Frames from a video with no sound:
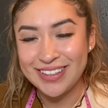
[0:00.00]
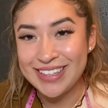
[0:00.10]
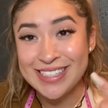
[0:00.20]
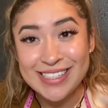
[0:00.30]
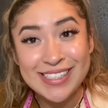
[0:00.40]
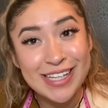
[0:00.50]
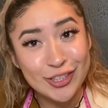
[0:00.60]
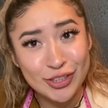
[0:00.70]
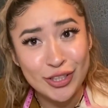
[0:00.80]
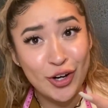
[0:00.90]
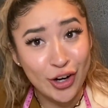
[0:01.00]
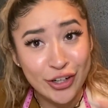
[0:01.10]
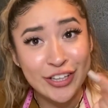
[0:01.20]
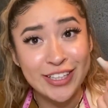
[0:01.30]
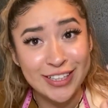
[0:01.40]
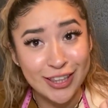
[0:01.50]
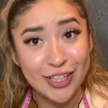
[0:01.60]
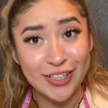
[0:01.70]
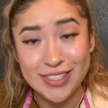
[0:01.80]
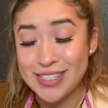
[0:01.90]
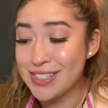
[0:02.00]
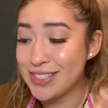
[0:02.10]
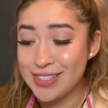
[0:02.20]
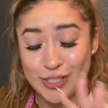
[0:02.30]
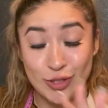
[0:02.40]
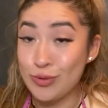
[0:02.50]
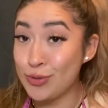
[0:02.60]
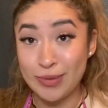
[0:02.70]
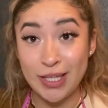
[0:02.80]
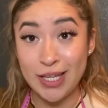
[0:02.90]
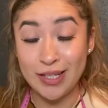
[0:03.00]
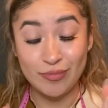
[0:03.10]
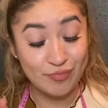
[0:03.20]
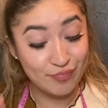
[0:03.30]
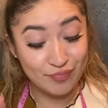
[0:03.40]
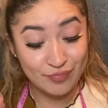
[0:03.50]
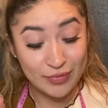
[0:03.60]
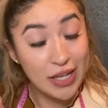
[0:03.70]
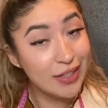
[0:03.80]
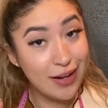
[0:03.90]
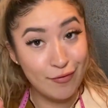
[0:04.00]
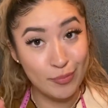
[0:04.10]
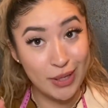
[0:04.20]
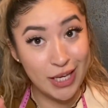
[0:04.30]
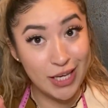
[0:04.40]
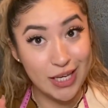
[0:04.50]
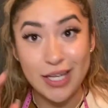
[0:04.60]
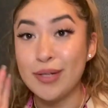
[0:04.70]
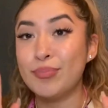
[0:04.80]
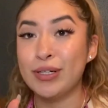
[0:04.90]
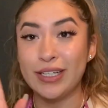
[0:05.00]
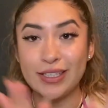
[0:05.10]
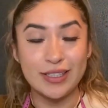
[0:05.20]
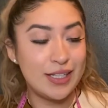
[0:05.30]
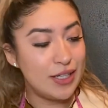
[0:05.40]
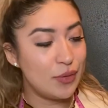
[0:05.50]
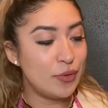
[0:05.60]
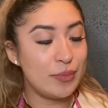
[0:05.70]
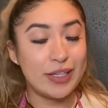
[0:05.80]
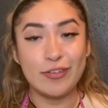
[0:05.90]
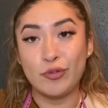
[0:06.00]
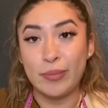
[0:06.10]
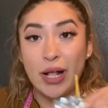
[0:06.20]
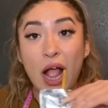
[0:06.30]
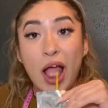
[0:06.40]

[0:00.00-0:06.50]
This is actually harder than it looks. This YouTube thing, not for me, but we'll make it for me.